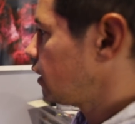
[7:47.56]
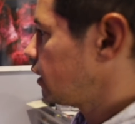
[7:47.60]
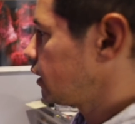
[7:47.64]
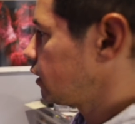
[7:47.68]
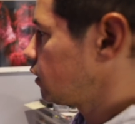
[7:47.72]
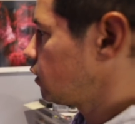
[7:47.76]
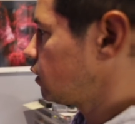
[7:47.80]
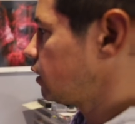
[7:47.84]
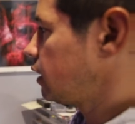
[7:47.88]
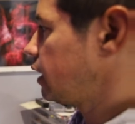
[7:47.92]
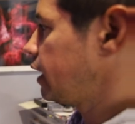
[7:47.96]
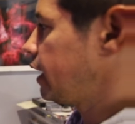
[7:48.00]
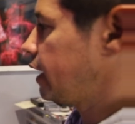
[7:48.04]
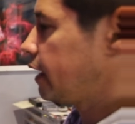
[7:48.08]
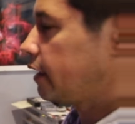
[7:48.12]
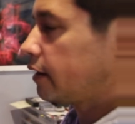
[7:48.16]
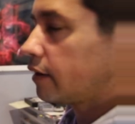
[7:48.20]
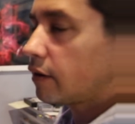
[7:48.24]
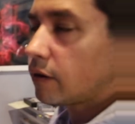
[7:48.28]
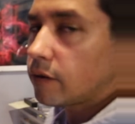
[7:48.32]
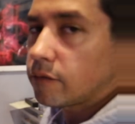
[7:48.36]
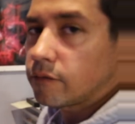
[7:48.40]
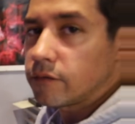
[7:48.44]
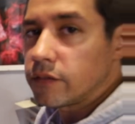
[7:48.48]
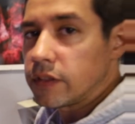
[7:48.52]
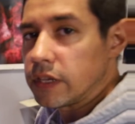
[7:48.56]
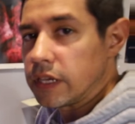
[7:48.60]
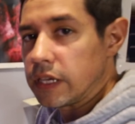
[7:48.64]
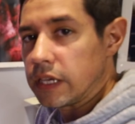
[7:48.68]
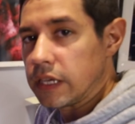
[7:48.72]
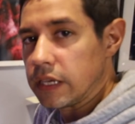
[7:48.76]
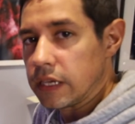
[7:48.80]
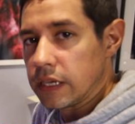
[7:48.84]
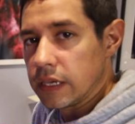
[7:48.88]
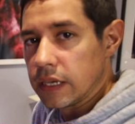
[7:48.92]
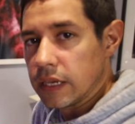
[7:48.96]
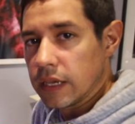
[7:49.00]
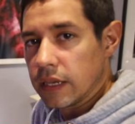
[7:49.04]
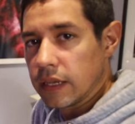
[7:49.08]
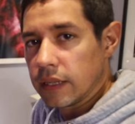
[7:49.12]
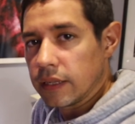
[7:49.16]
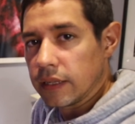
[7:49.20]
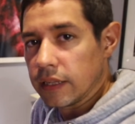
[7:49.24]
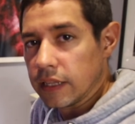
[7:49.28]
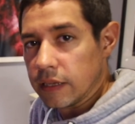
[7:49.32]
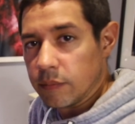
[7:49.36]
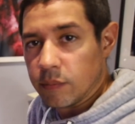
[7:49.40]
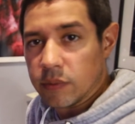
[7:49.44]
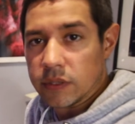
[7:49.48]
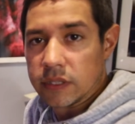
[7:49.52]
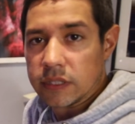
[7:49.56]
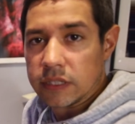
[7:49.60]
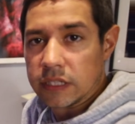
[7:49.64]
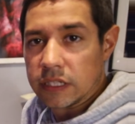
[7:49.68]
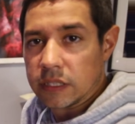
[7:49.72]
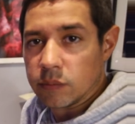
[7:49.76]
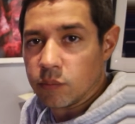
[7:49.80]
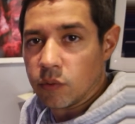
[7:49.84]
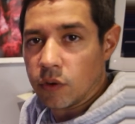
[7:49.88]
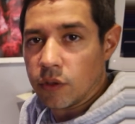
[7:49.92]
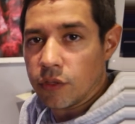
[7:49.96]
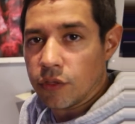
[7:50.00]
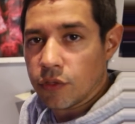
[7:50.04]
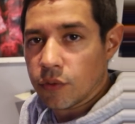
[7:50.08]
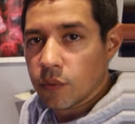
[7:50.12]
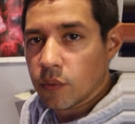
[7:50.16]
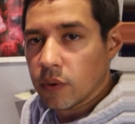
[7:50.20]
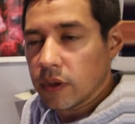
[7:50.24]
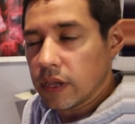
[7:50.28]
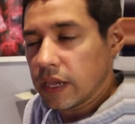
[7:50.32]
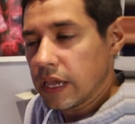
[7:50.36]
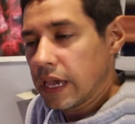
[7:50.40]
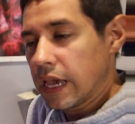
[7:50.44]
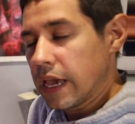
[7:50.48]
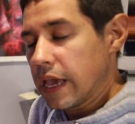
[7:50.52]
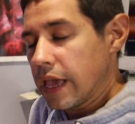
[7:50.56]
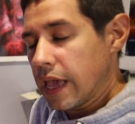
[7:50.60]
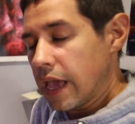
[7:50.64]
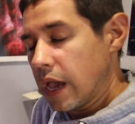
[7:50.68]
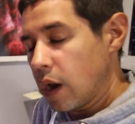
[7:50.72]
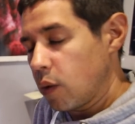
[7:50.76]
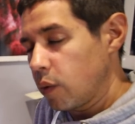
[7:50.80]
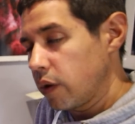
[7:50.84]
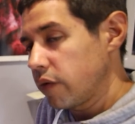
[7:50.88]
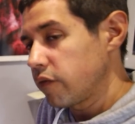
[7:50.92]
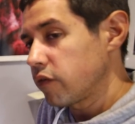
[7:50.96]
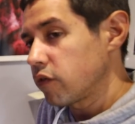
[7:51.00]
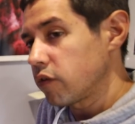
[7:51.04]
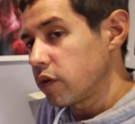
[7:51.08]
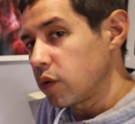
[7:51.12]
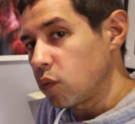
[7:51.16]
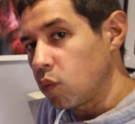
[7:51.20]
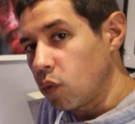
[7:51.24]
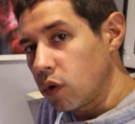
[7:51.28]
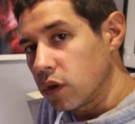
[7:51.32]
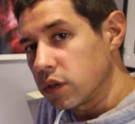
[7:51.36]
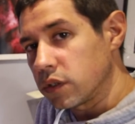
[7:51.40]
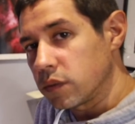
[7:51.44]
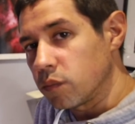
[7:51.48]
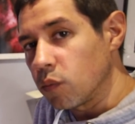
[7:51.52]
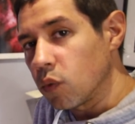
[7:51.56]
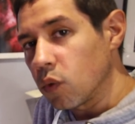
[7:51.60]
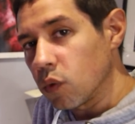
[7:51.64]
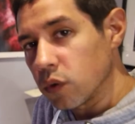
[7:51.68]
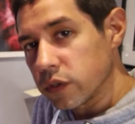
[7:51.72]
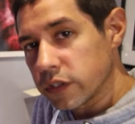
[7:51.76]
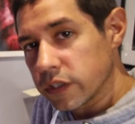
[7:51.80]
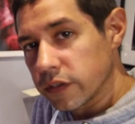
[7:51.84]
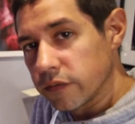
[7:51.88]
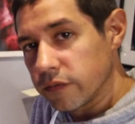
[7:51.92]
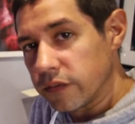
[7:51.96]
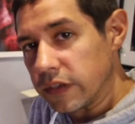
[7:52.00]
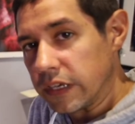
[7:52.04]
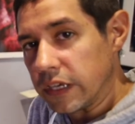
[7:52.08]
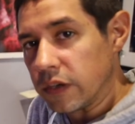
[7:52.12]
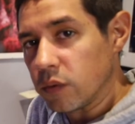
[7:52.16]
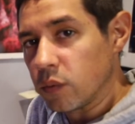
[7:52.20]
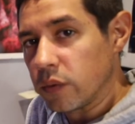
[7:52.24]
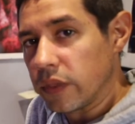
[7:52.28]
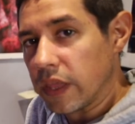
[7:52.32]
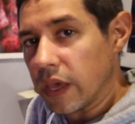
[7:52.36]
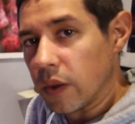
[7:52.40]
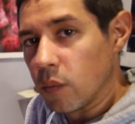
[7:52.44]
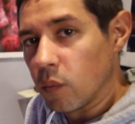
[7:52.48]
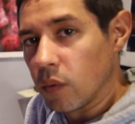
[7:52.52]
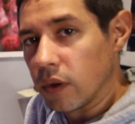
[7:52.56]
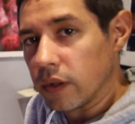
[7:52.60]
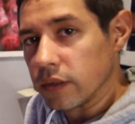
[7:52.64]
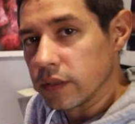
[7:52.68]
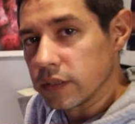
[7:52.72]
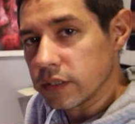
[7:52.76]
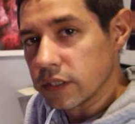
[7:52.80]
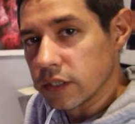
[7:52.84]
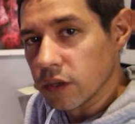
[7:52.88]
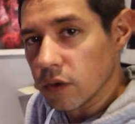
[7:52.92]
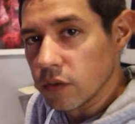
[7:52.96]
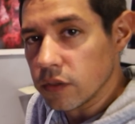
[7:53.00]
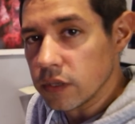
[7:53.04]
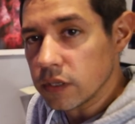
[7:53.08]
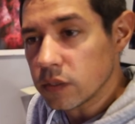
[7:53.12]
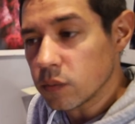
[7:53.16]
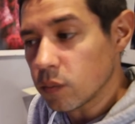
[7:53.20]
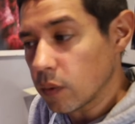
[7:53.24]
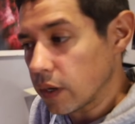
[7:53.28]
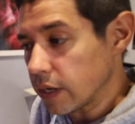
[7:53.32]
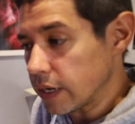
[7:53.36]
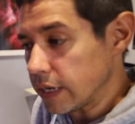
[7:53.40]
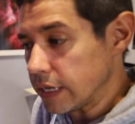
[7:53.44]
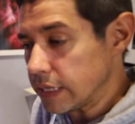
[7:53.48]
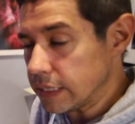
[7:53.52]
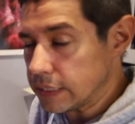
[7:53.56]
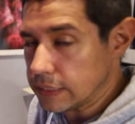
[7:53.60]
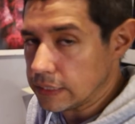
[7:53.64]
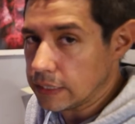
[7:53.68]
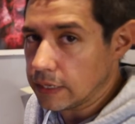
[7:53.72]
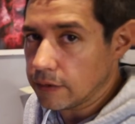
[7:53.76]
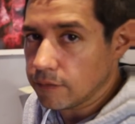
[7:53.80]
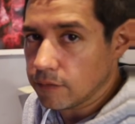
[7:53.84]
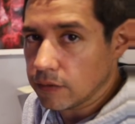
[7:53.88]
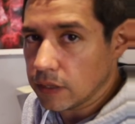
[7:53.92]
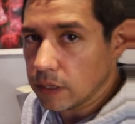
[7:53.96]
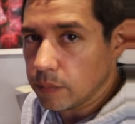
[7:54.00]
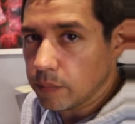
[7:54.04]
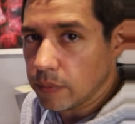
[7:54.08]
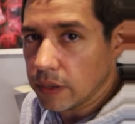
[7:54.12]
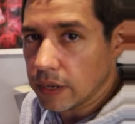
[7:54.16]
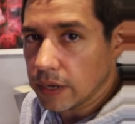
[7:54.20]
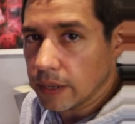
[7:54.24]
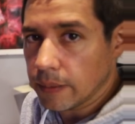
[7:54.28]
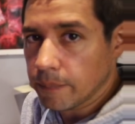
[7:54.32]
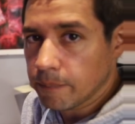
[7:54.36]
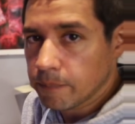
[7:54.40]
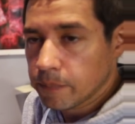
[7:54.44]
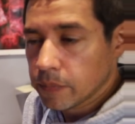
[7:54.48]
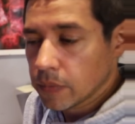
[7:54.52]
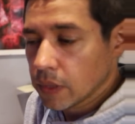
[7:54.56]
I got out of the Leapus 6.3, however it was more severe with that one, so this one is definitely better.